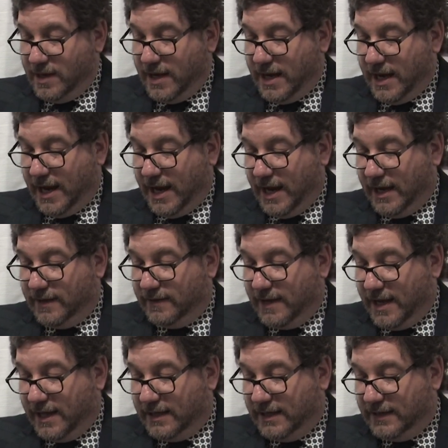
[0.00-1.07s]
and
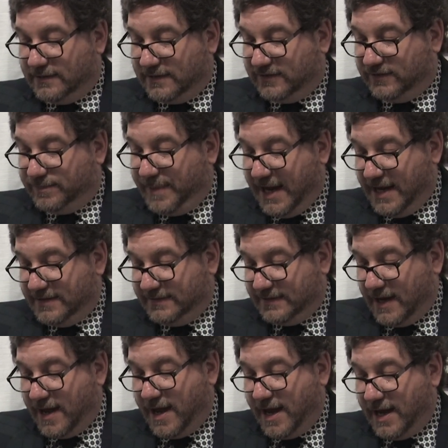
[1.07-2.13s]
that it's a
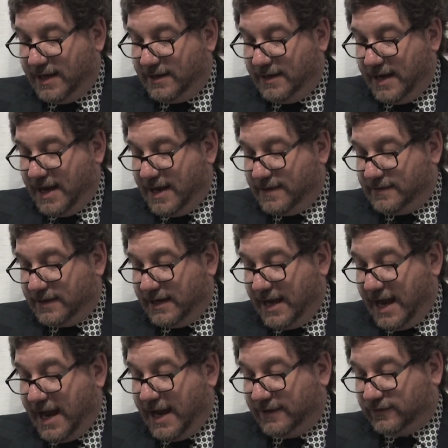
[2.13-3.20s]
Speyside, and the
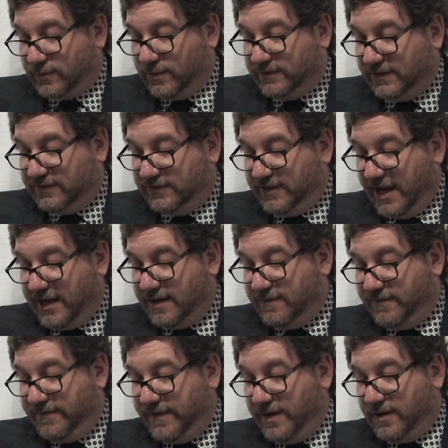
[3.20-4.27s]
cask was a
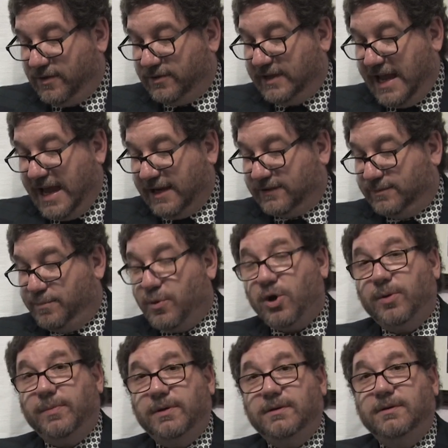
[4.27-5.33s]
second filled
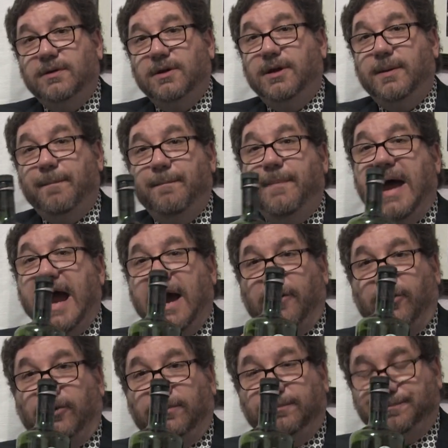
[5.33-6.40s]
ex-bourbon
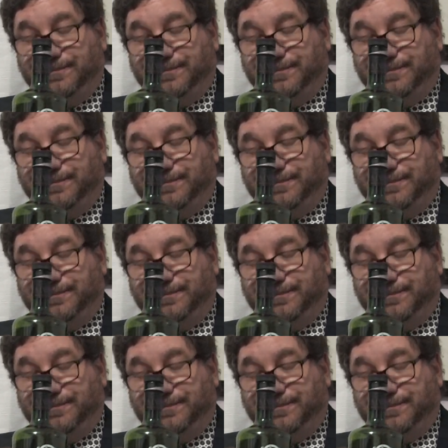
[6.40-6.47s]
barrel.